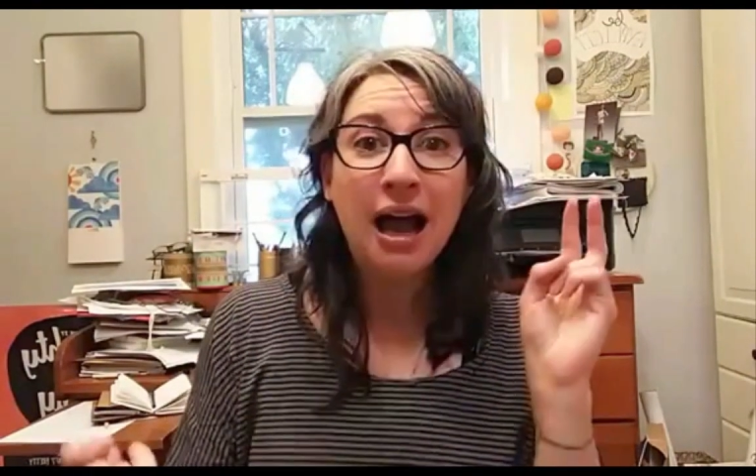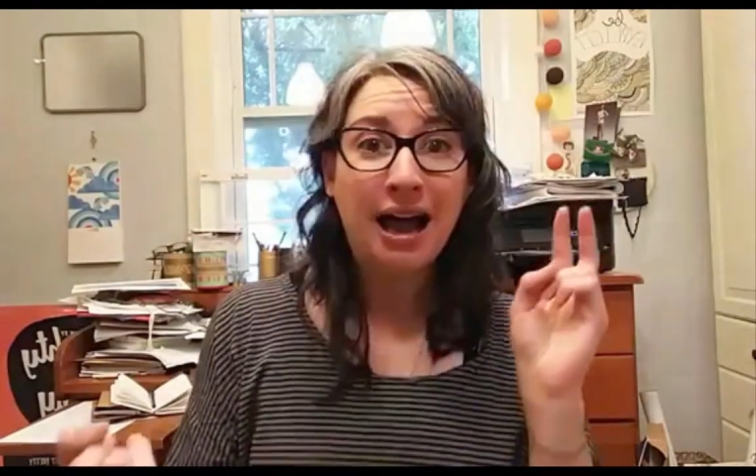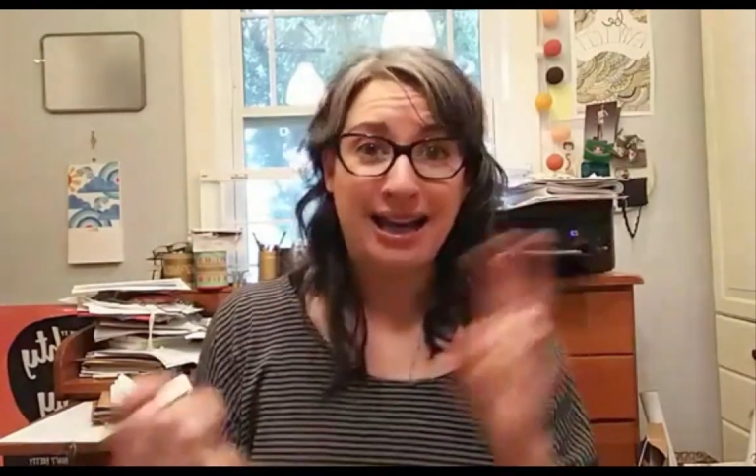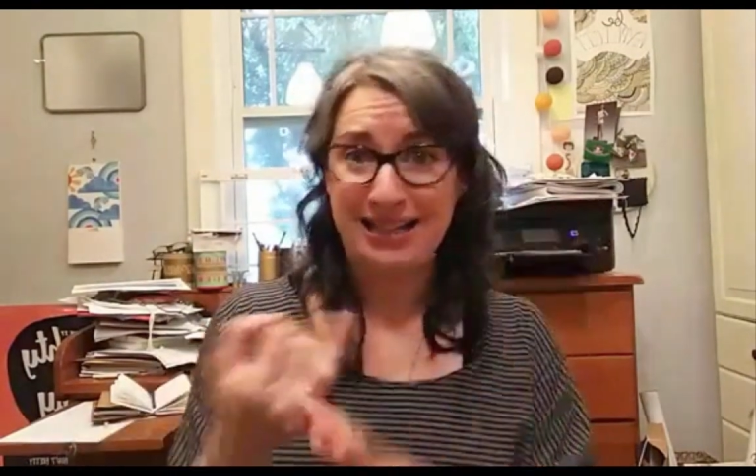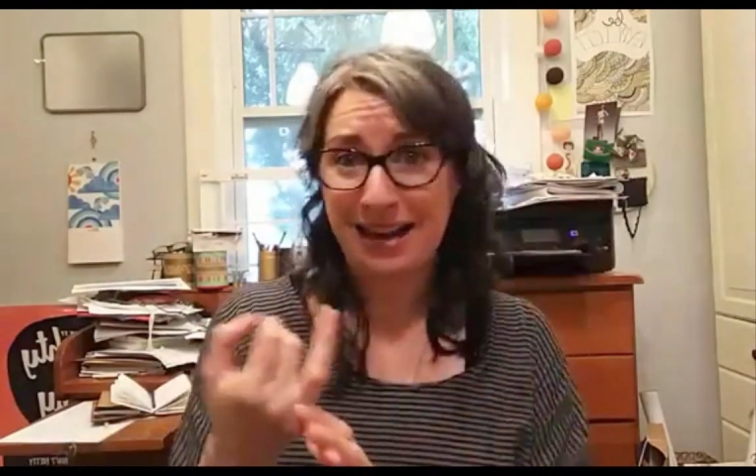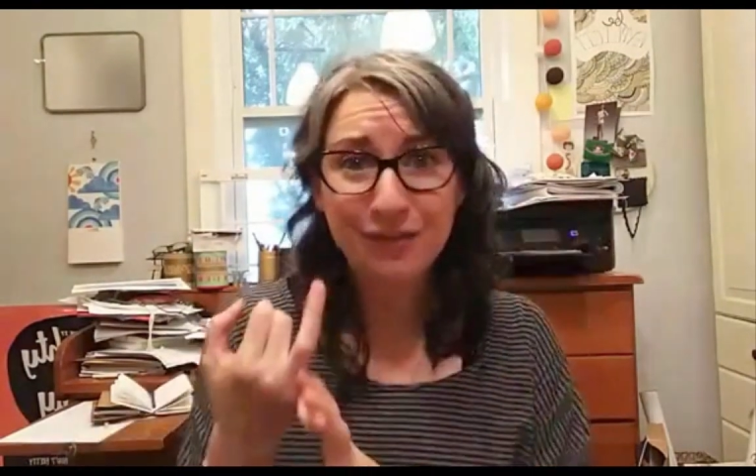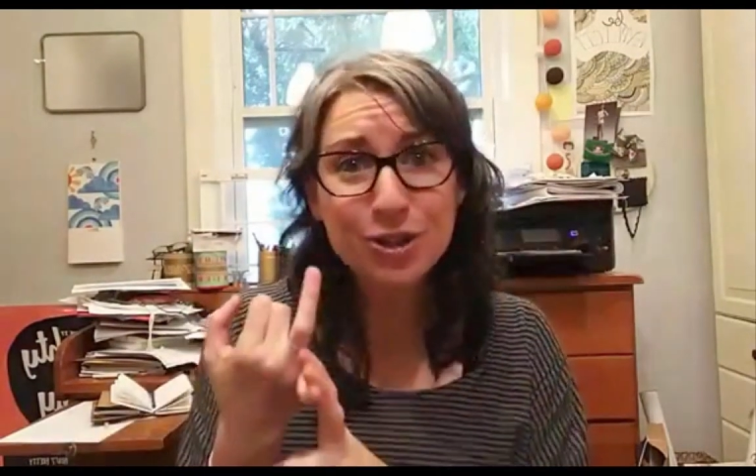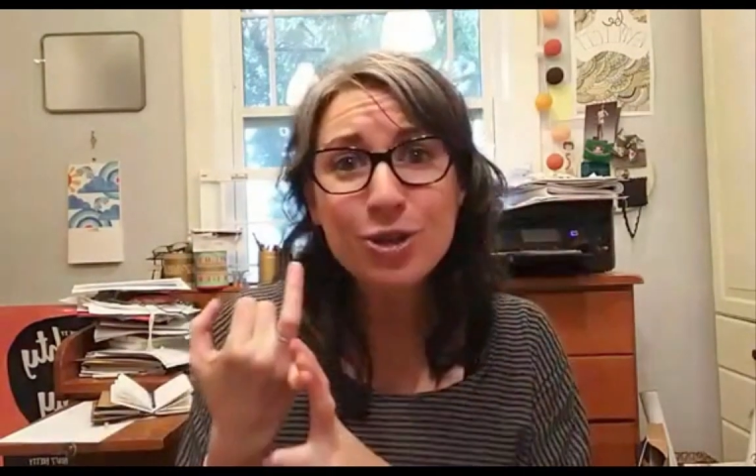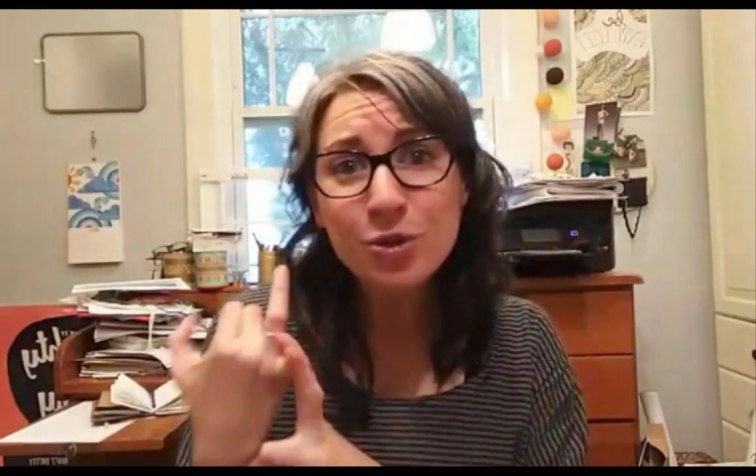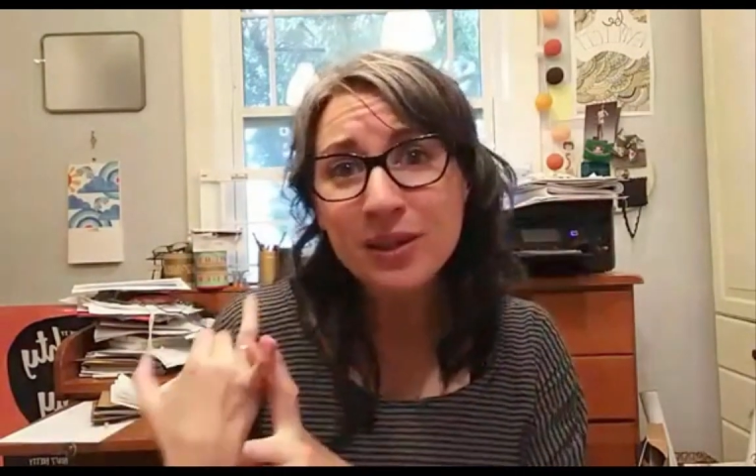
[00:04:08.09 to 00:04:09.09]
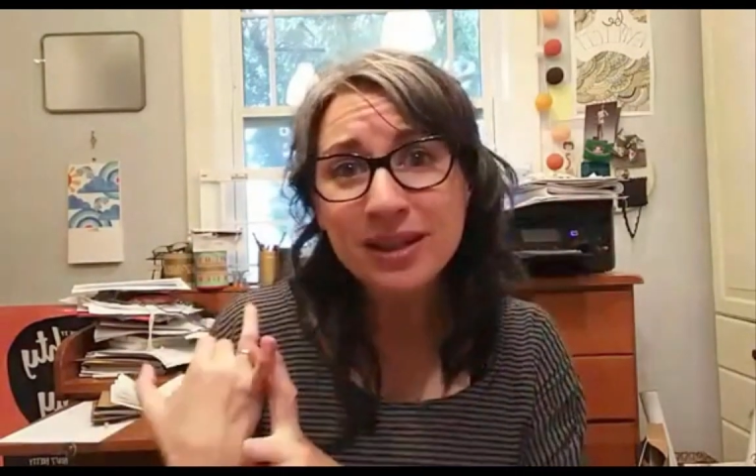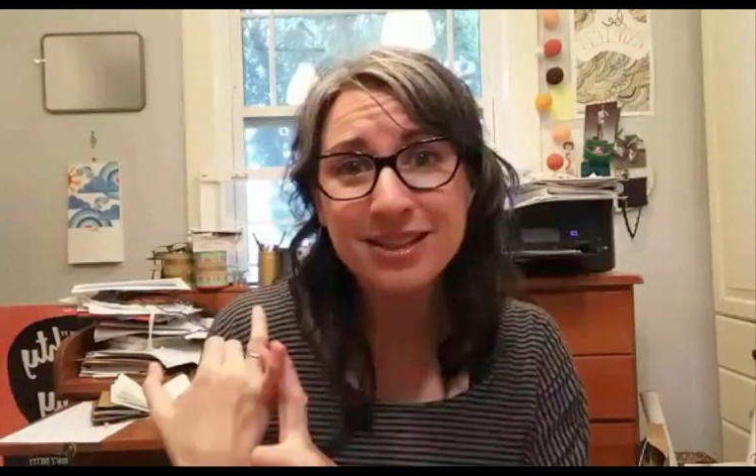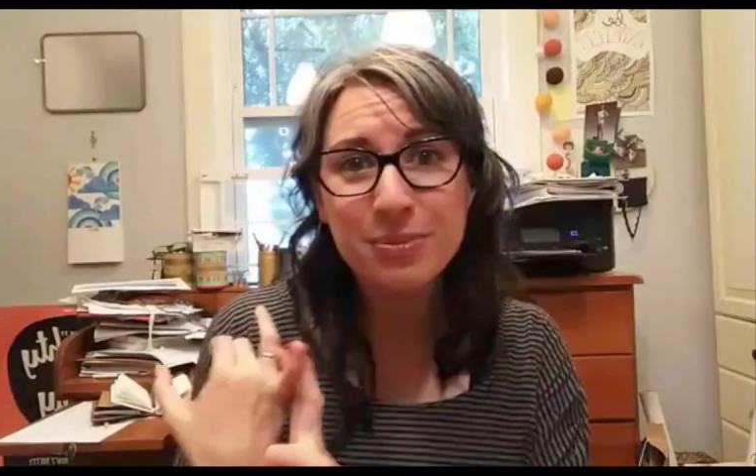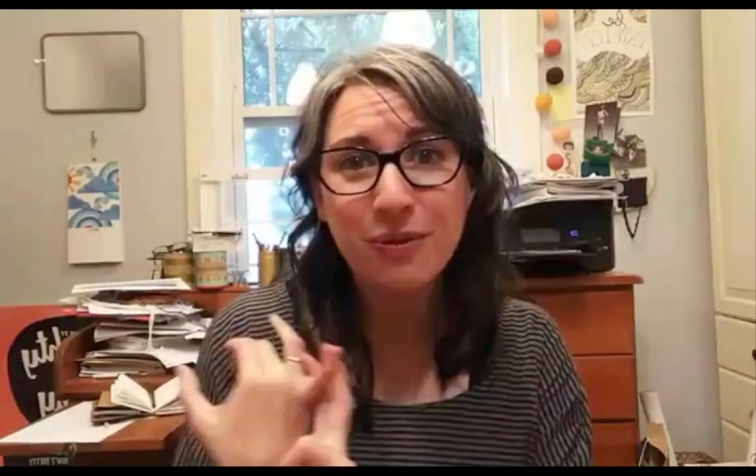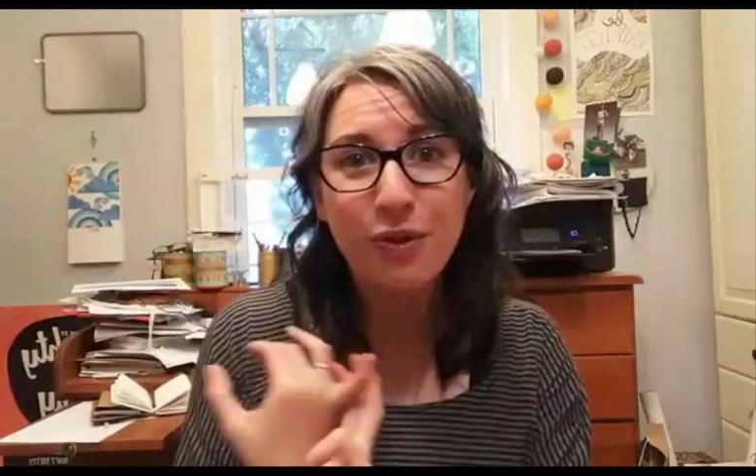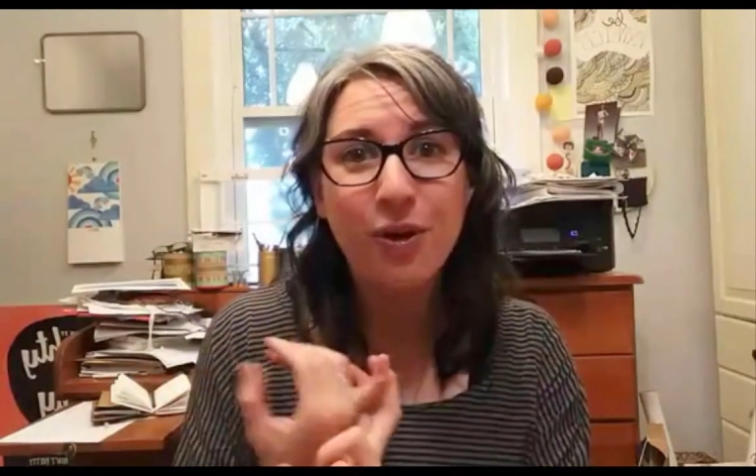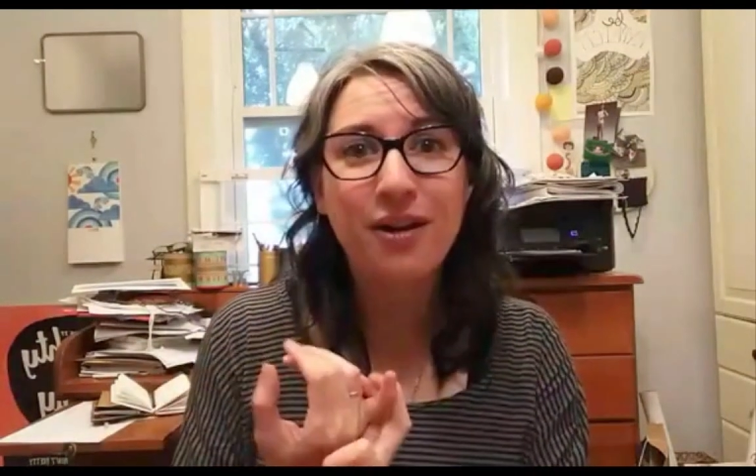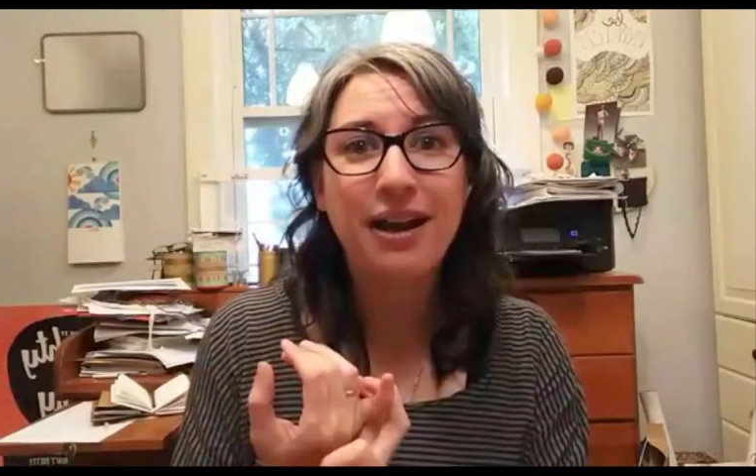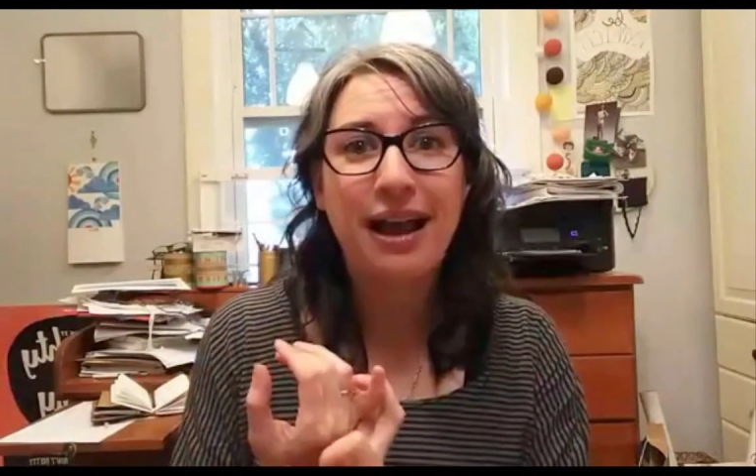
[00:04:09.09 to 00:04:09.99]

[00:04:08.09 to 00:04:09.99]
I had never sewn with knits before,